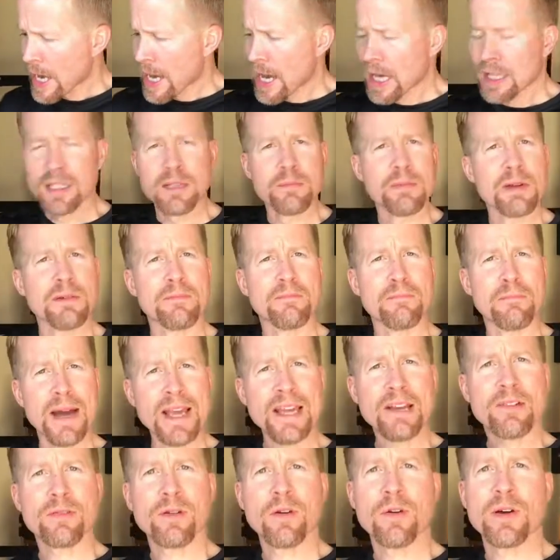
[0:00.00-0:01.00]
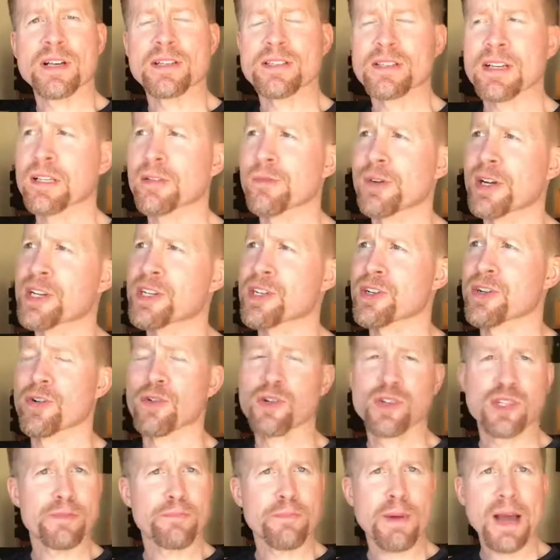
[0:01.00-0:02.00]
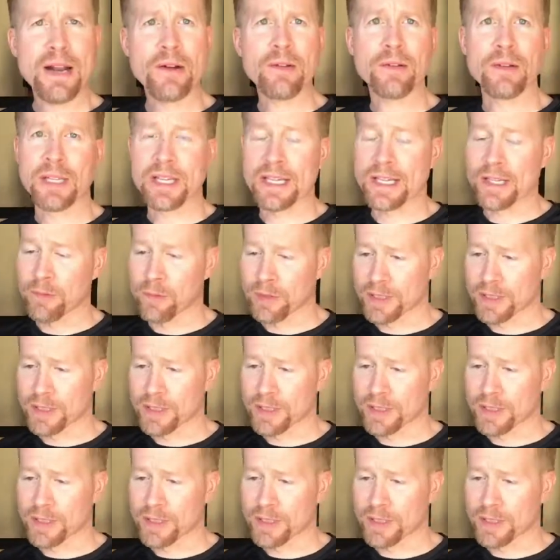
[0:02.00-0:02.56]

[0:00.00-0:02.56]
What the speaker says: a little bit of micro acceleration or spiraling.